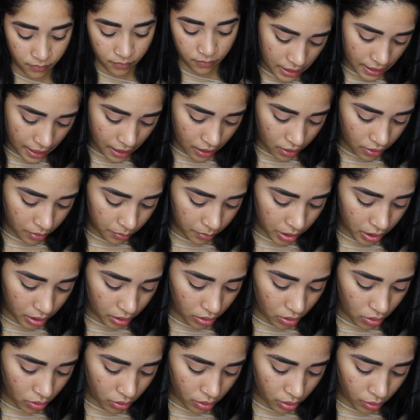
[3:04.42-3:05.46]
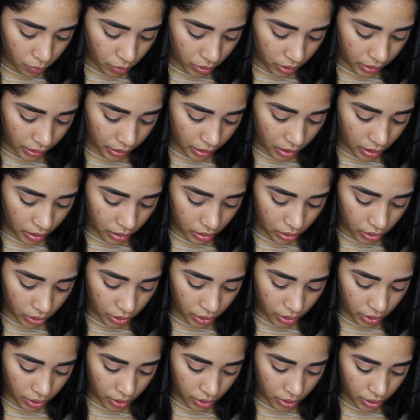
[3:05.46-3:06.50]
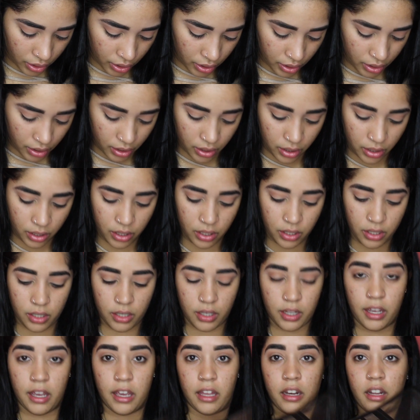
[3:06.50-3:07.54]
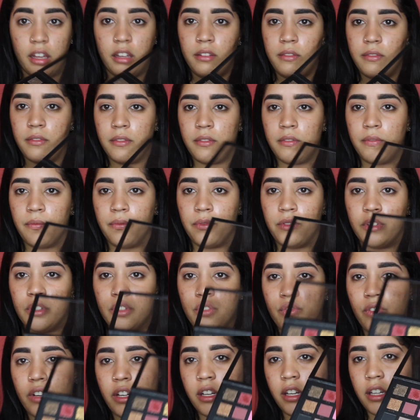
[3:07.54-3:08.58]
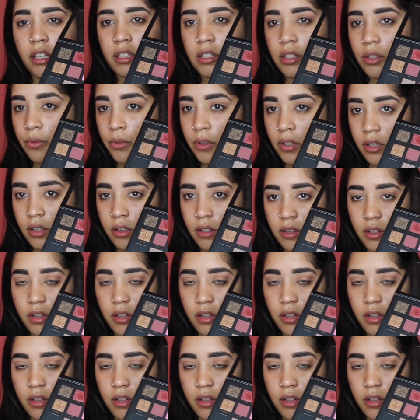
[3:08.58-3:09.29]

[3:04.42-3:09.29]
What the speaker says: Now I'm gonna go in with the color Henna. It's right next to it.